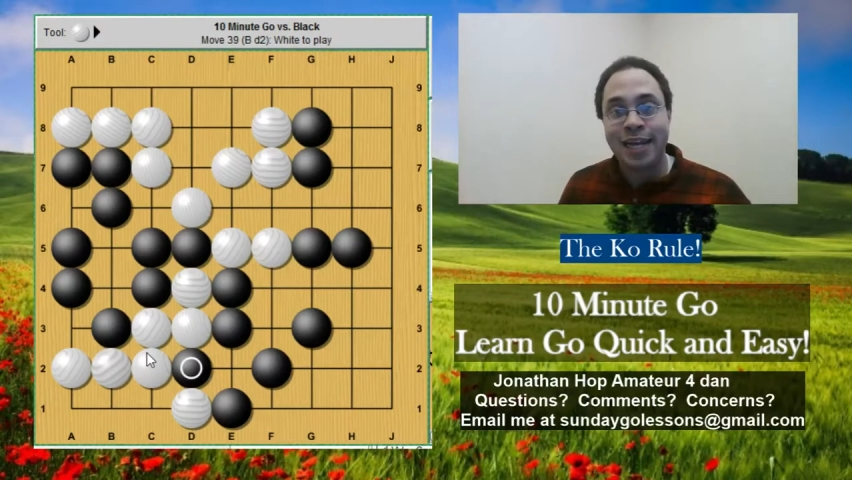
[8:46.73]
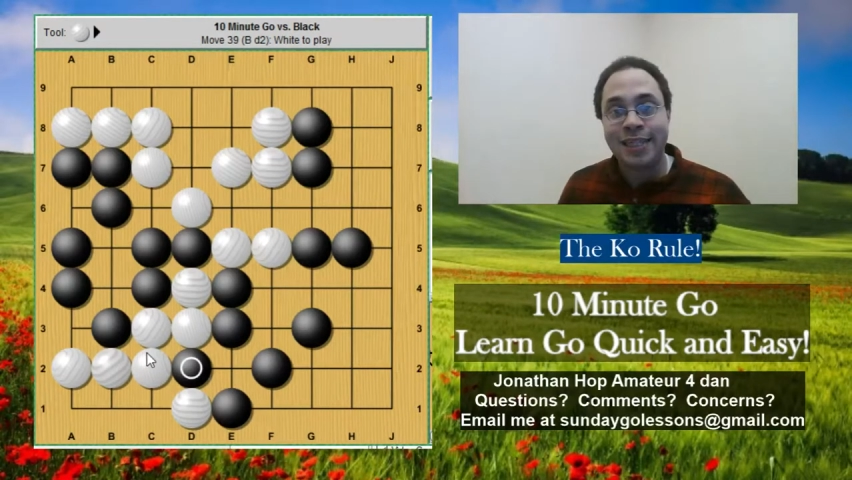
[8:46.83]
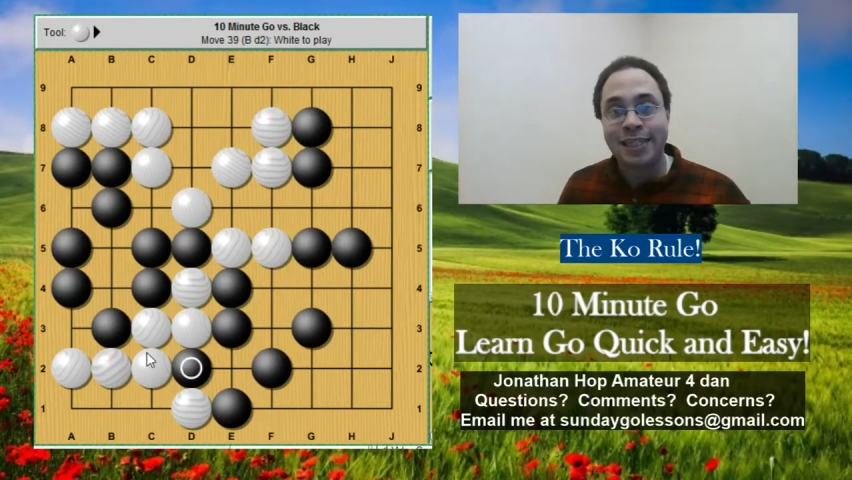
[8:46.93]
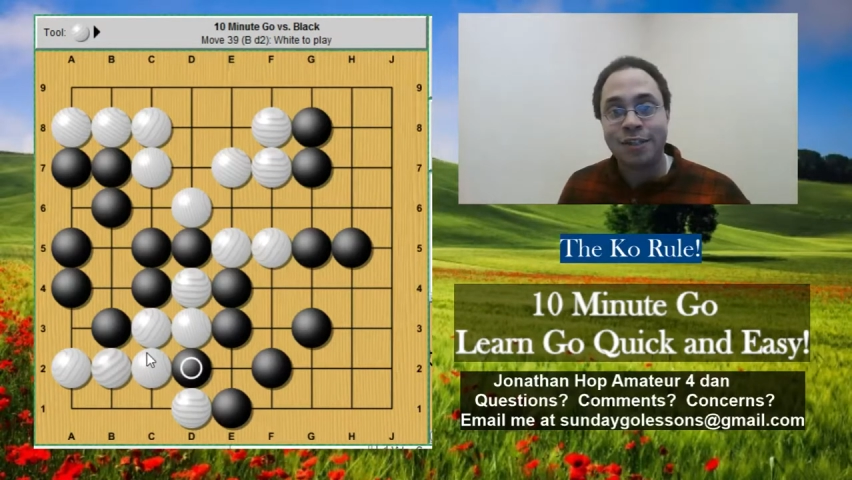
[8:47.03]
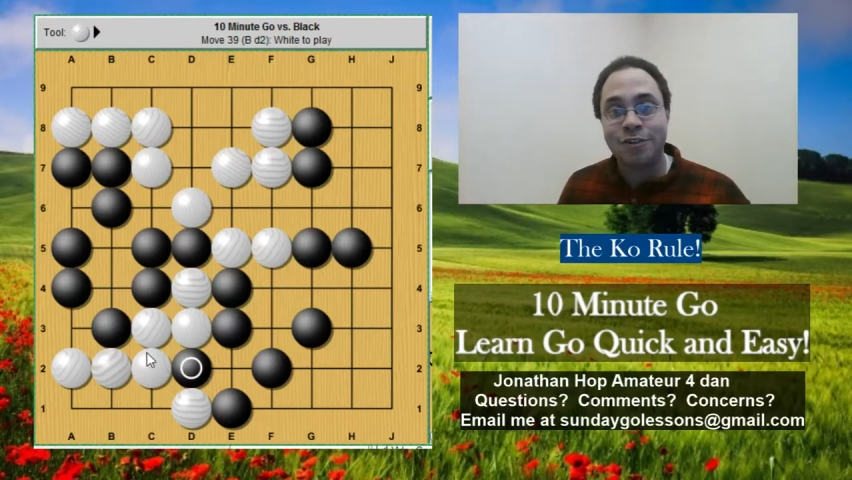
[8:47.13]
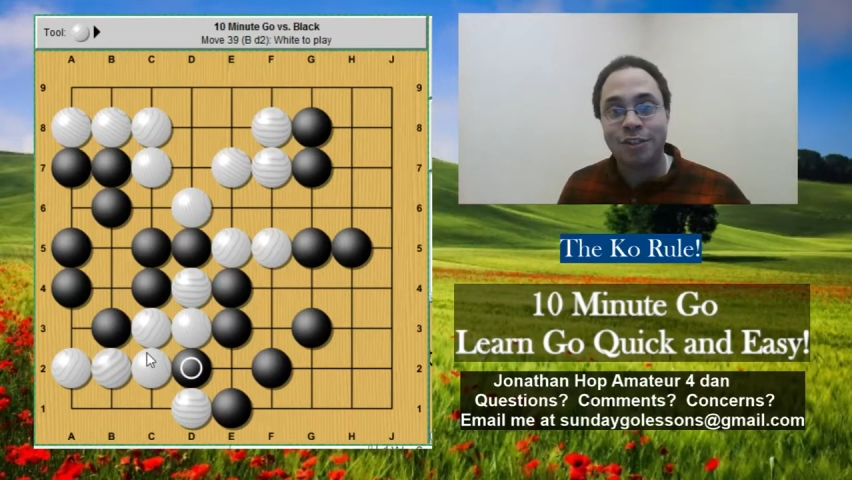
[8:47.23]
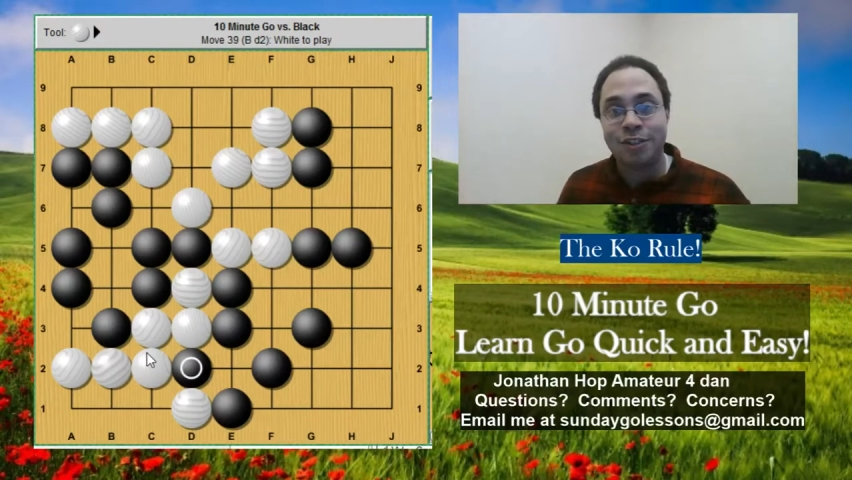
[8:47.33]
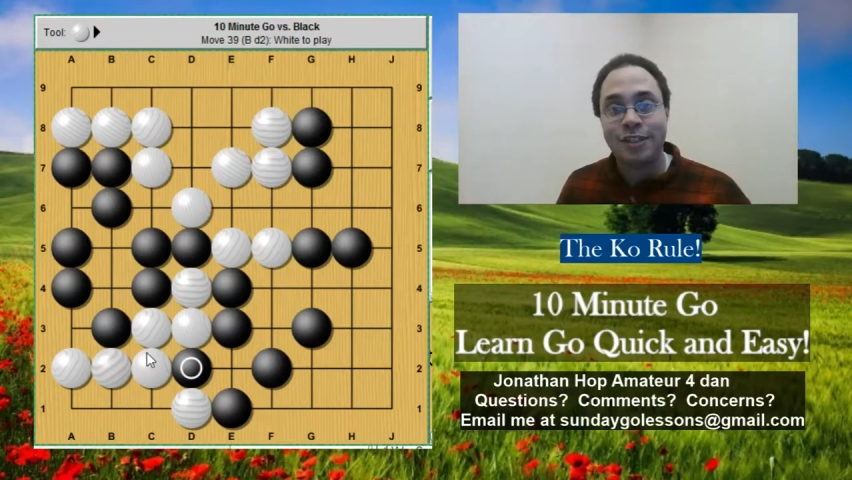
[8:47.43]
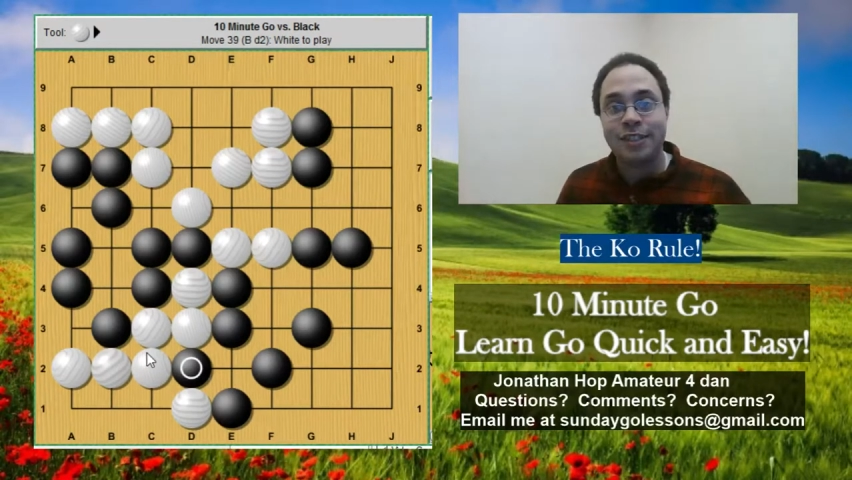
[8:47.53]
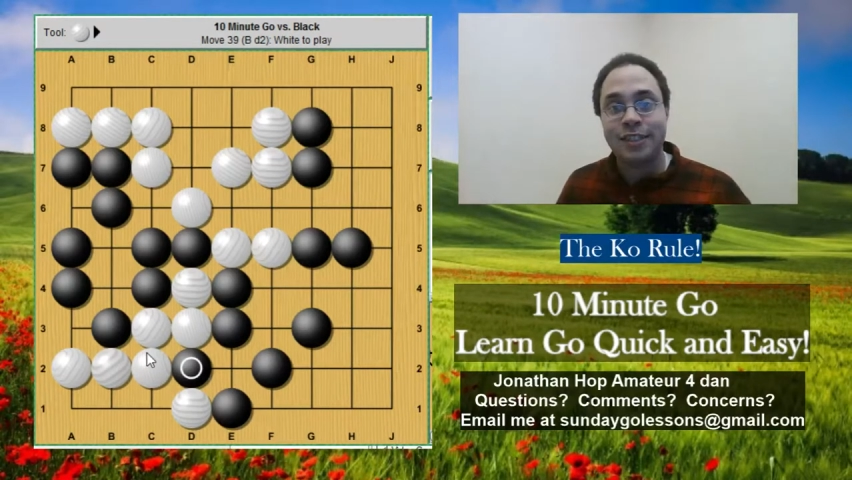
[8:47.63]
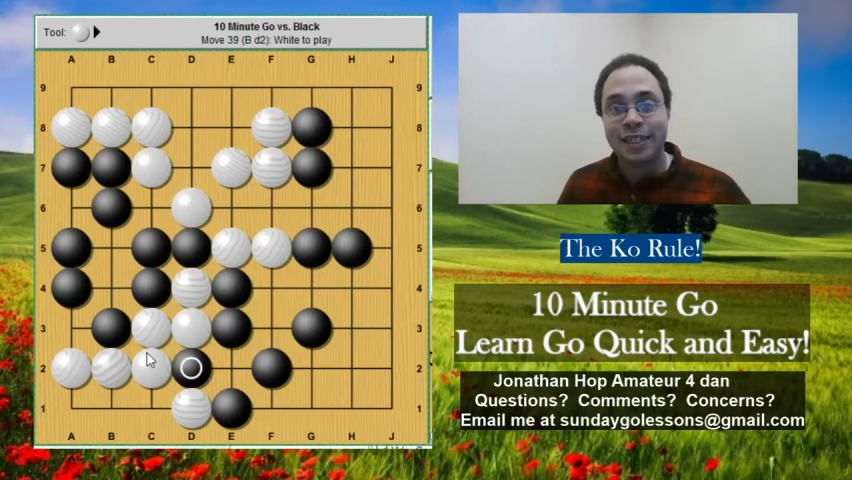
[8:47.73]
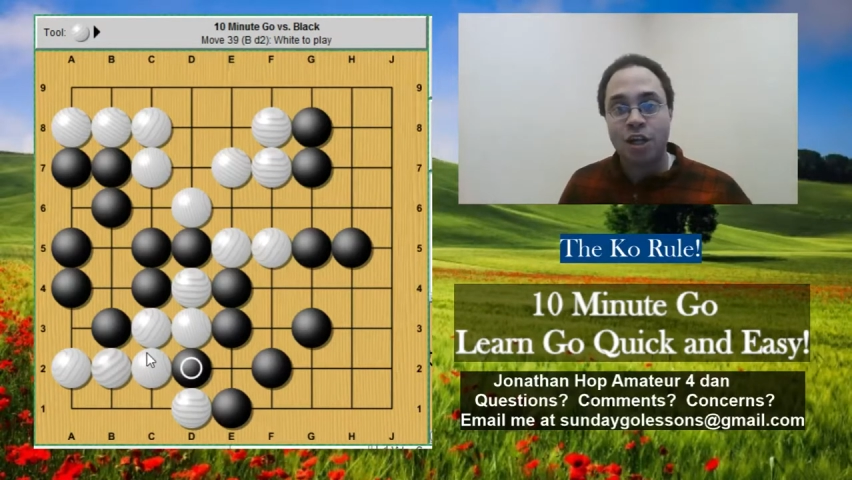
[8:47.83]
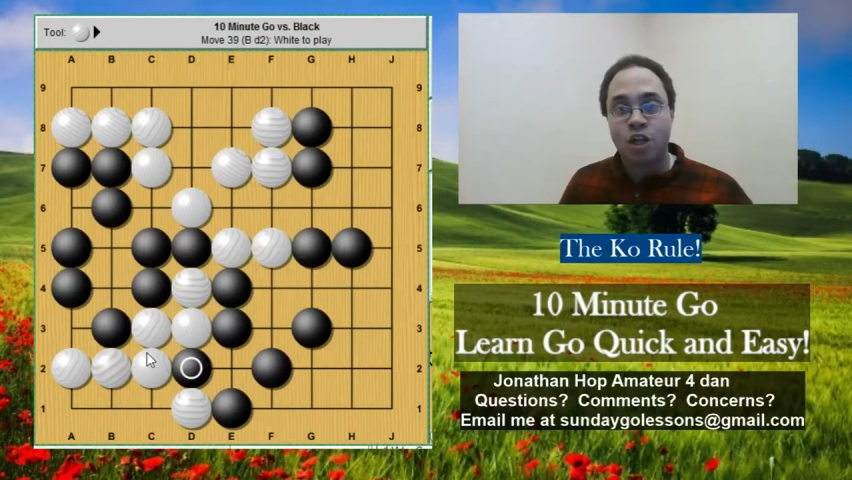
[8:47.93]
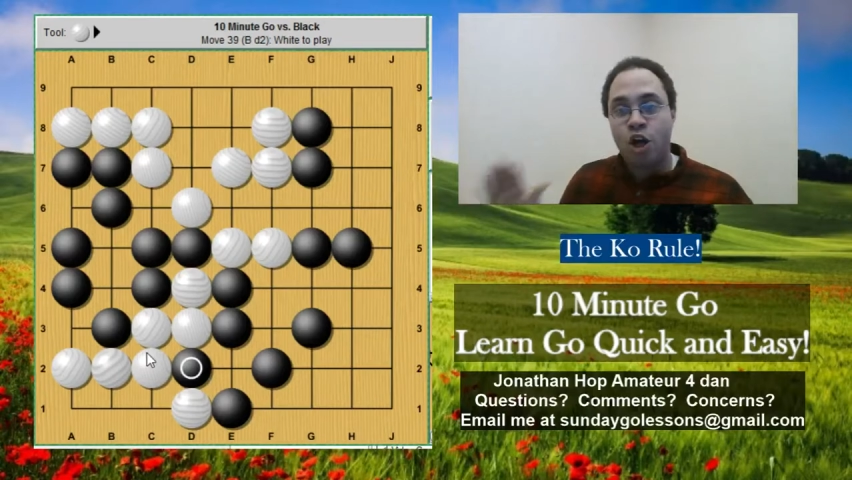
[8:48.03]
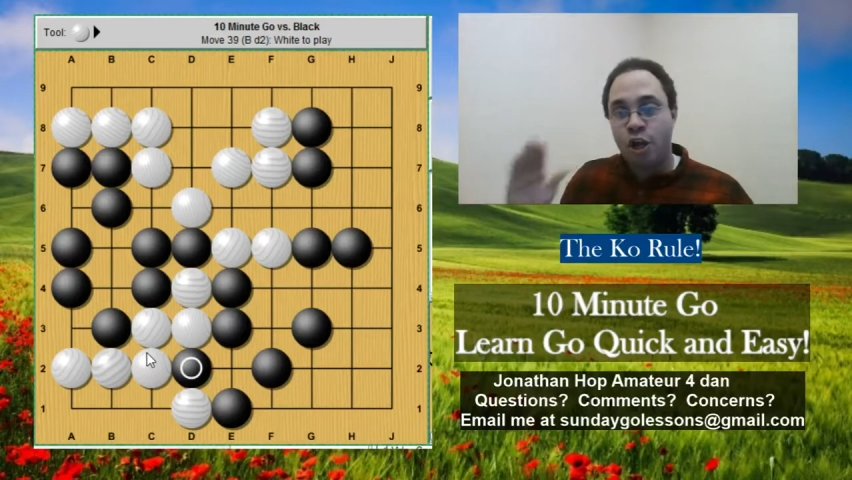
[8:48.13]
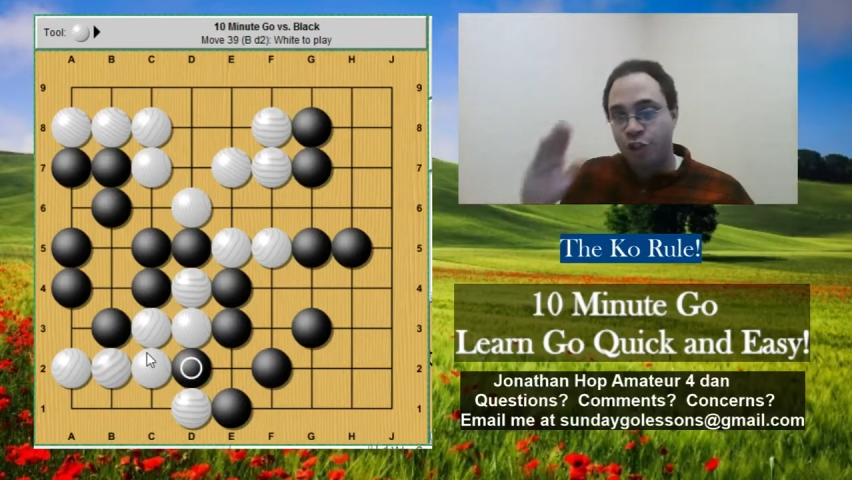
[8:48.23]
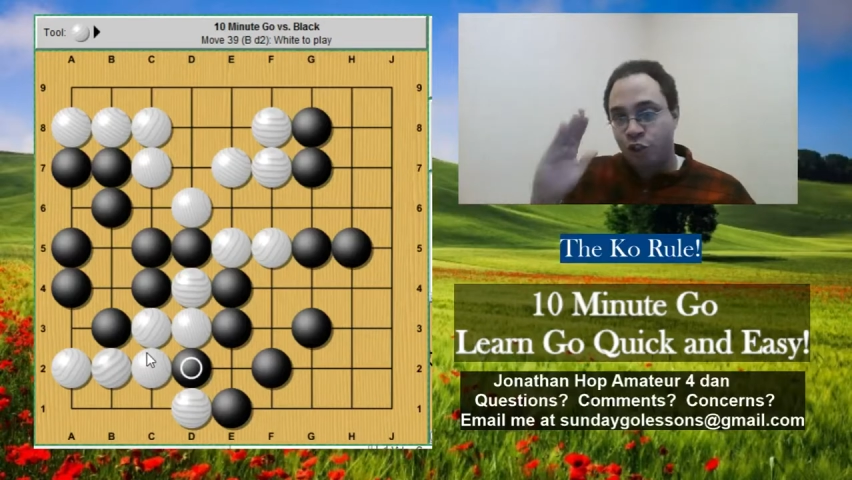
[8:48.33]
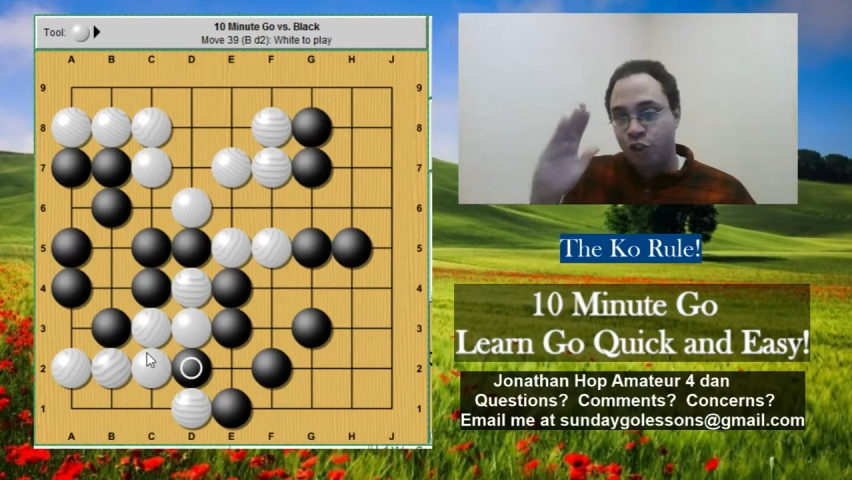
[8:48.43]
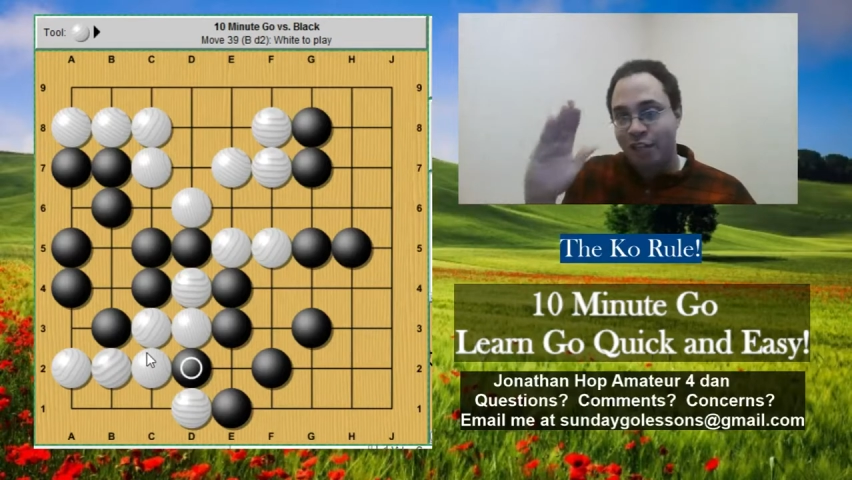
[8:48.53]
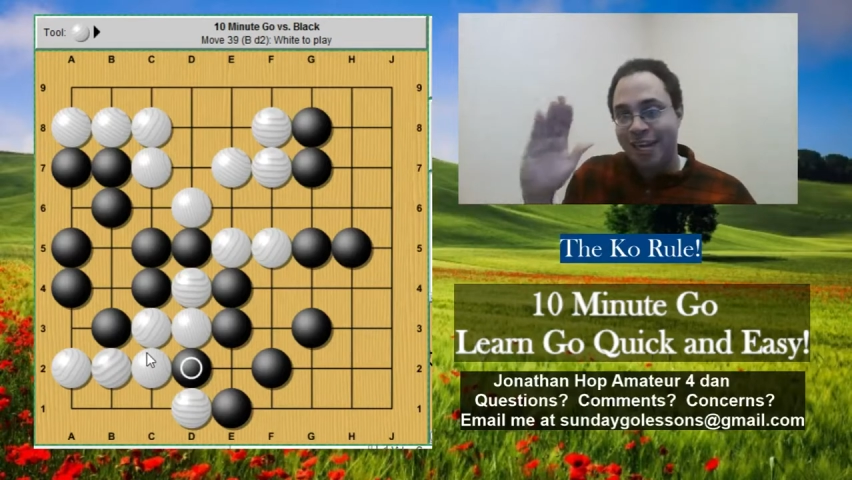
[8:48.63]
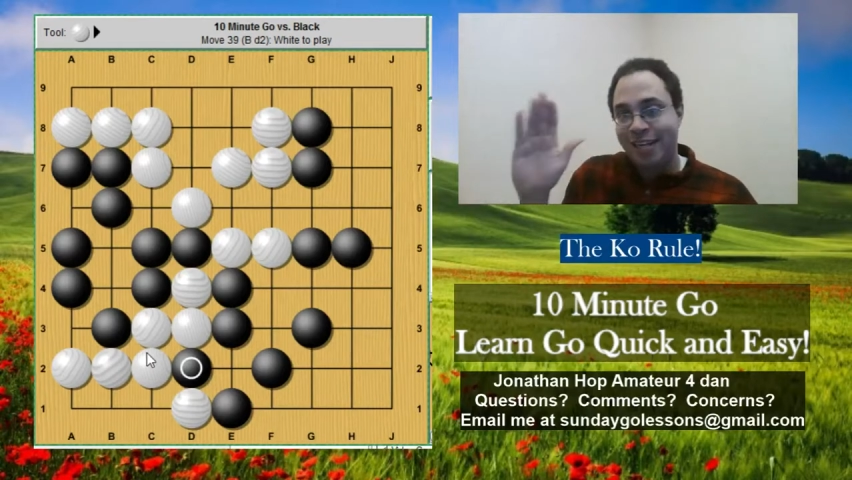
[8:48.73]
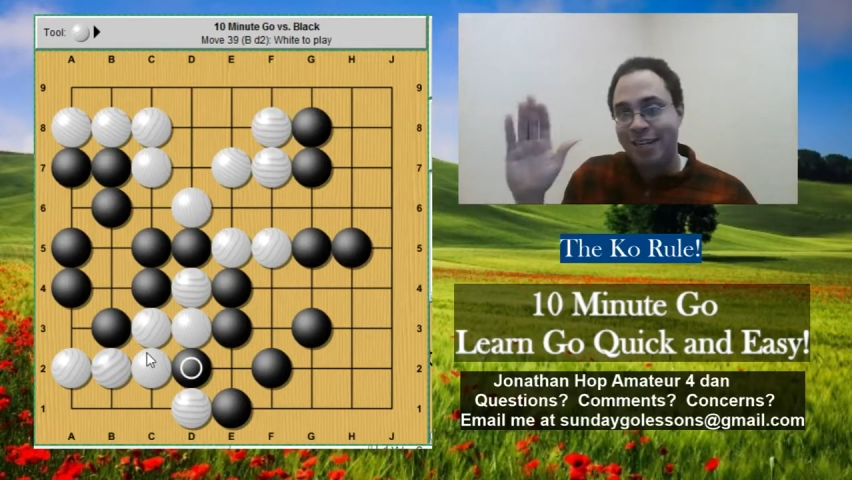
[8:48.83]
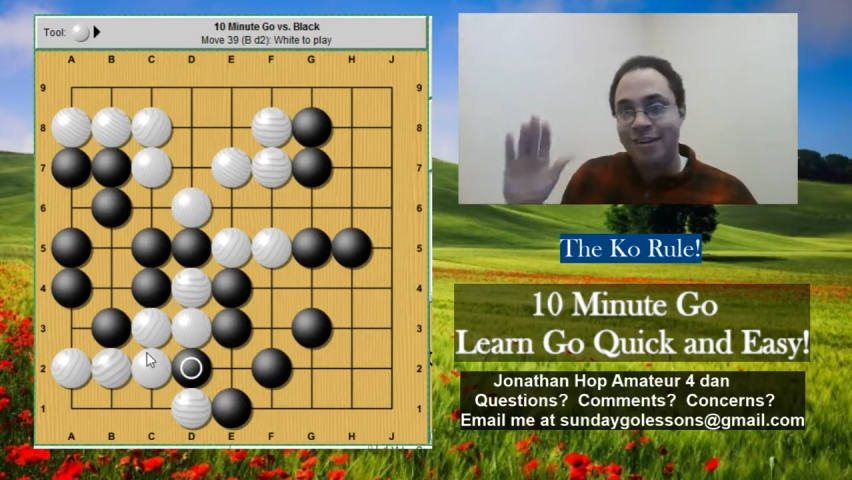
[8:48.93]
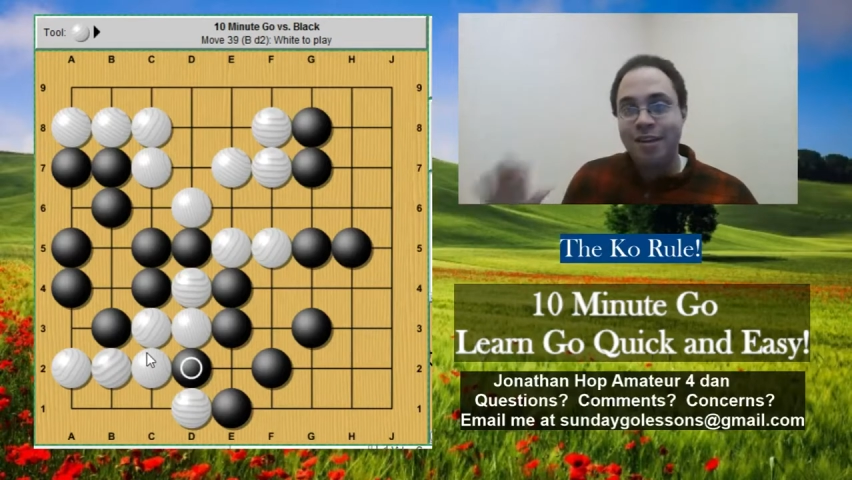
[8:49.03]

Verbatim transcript: that there's this, it's like a causal chain.